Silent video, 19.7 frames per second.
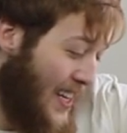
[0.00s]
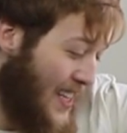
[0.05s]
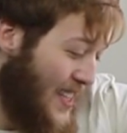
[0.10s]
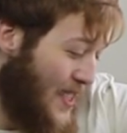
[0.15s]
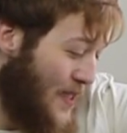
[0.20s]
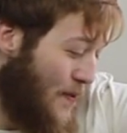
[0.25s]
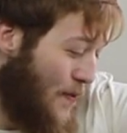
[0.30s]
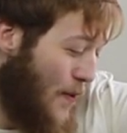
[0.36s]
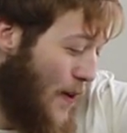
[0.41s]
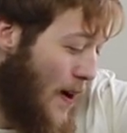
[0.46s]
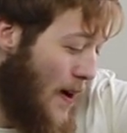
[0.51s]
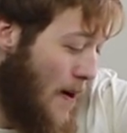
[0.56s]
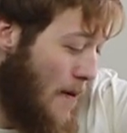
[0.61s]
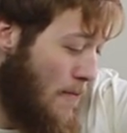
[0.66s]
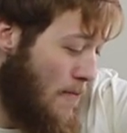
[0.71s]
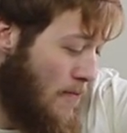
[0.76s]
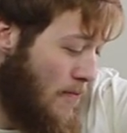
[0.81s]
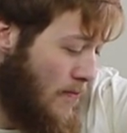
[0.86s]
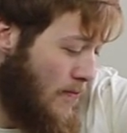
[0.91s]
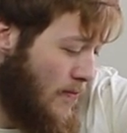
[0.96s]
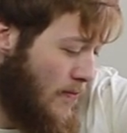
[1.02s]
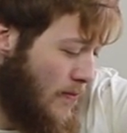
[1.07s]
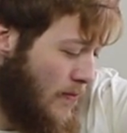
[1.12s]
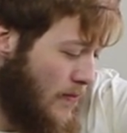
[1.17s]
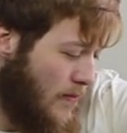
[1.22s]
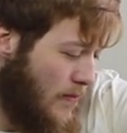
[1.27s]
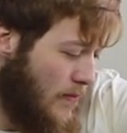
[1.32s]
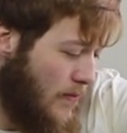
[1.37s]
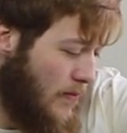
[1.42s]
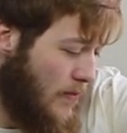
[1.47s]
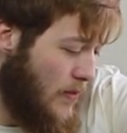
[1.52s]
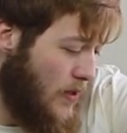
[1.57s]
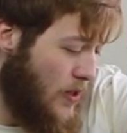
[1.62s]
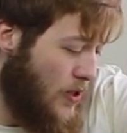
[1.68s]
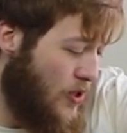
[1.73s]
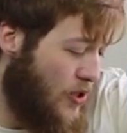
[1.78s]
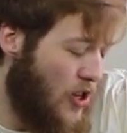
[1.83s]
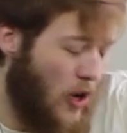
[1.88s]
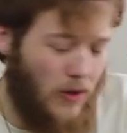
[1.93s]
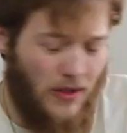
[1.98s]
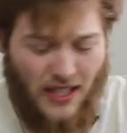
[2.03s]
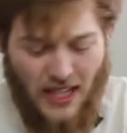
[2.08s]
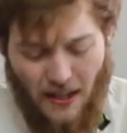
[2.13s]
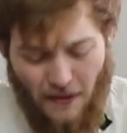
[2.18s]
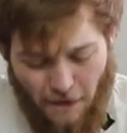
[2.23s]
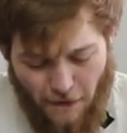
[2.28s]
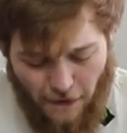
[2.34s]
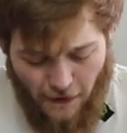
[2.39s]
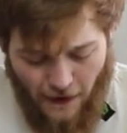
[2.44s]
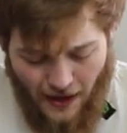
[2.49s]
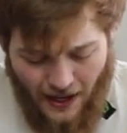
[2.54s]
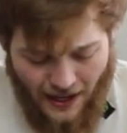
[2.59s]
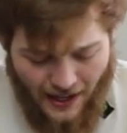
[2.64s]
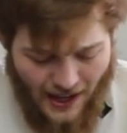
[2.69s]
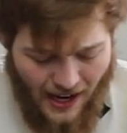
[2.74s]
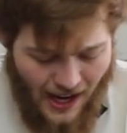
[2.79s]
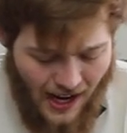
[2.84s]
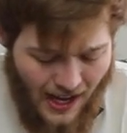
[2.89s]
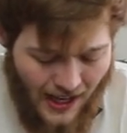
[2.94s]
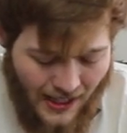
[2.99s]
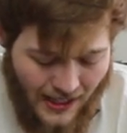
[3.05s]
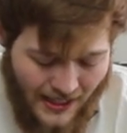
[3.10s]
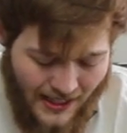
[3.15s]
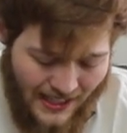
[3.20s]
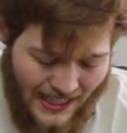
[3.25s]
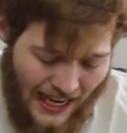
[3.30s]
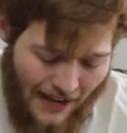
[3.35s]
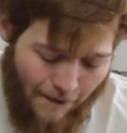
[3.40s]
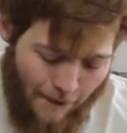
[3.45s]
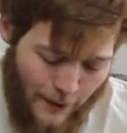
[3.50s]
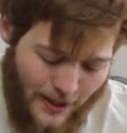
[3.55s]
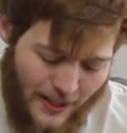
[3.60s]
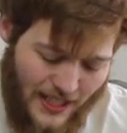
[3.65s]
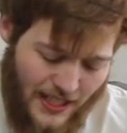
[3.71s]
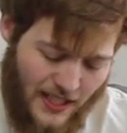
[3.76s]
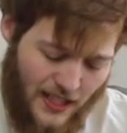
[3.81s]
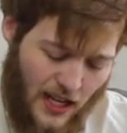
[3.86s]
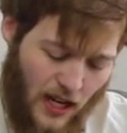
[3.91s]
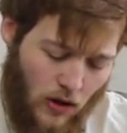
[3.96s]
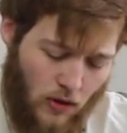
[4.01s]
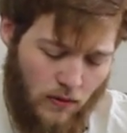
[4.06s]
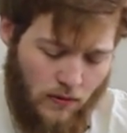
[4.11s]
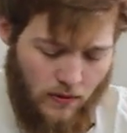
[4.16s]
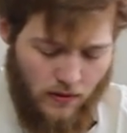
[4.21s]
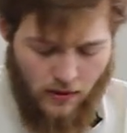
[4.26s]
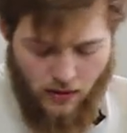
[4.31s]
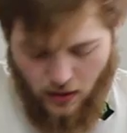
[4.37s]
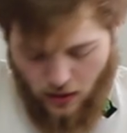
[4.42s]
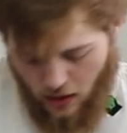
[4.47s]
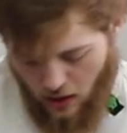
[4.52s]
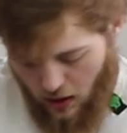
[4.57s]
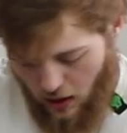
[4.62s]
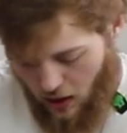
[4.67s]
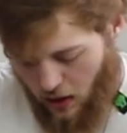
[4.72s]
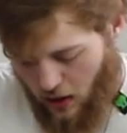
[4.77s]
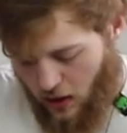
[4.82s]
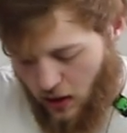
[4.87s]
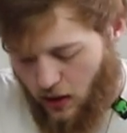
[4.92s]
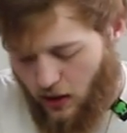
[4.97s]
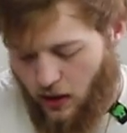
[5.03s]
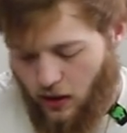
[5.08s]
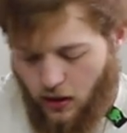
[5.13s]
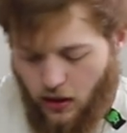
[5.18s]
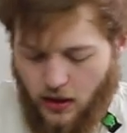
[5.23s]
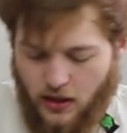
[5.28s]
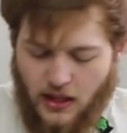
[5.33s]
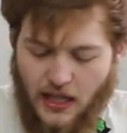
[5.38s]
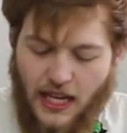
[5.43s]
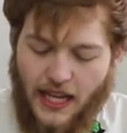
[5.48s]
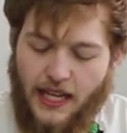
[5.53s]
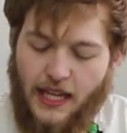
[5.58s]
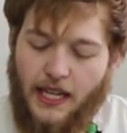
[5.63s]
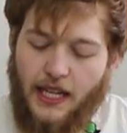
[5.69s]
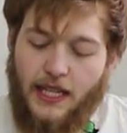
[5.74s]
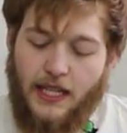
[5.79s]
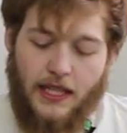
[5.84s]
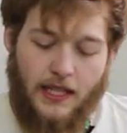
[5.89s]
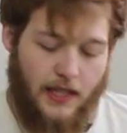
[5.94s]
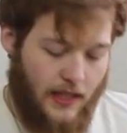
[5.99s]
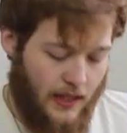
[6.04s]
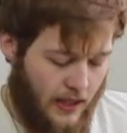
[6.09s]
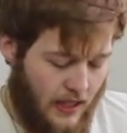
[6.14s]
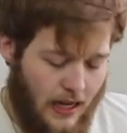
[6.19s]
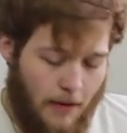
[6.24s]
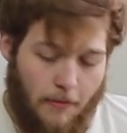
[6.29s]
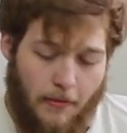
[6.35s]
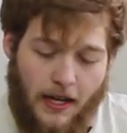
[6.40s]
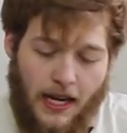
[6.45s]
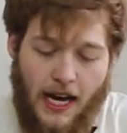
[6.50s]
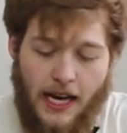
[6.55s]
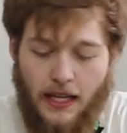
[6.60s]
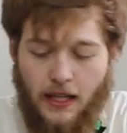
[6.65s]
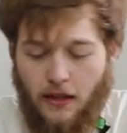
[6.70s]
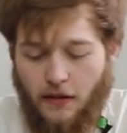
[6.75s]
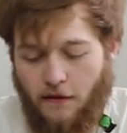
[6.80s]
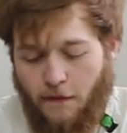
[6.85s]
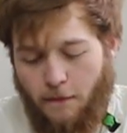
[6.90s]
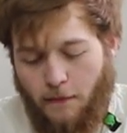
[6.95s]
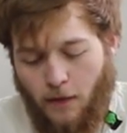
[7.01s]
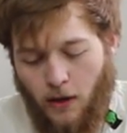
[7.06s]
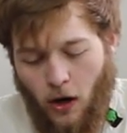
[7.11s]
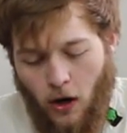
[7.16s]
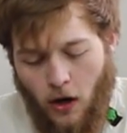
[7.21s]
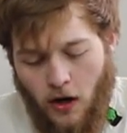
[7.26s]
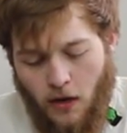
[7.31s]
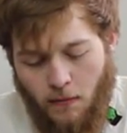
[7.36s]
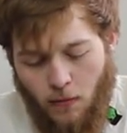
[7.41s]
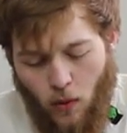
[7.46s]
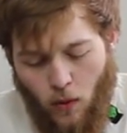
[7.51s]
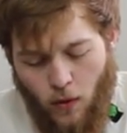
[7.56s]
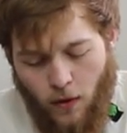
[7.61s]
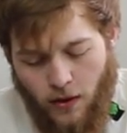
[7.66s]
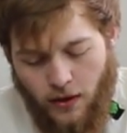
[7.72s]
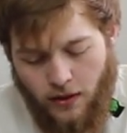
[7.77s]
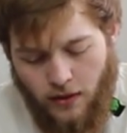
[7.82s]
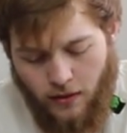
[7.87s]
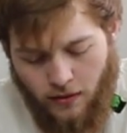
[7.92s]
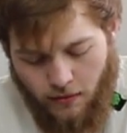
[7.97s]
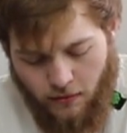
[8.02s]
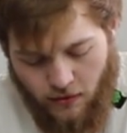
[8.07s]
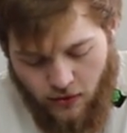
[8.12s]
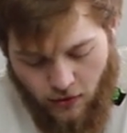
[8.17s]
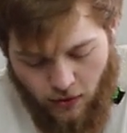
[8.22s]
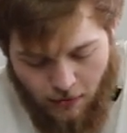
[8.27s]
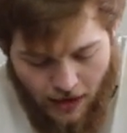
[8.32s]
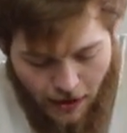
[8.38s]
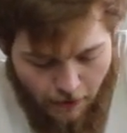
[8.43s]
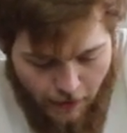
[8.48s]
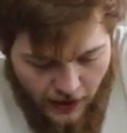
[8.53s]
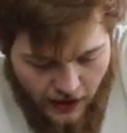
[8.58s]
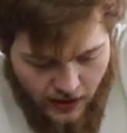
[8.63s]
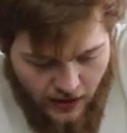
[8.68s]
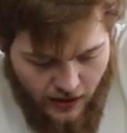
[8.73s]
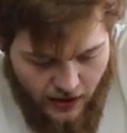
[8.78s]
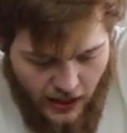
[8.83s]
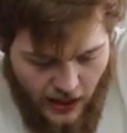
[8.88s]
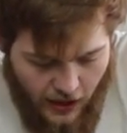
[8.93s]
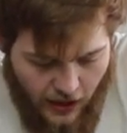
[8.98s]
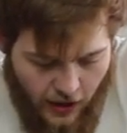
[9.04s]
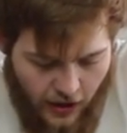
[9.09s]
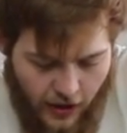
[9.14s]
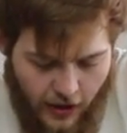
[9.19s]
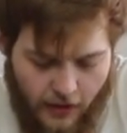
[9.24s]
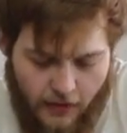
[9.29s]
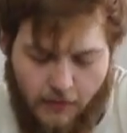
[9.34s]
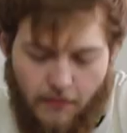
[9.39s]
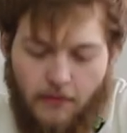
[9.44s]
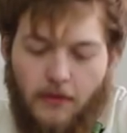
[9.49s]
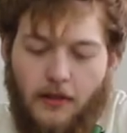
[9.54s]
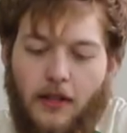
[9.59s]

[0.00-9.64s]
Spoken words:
is from Joseph in San Francisco. Looks like it is some kind of cardboard. So it might be a sticker.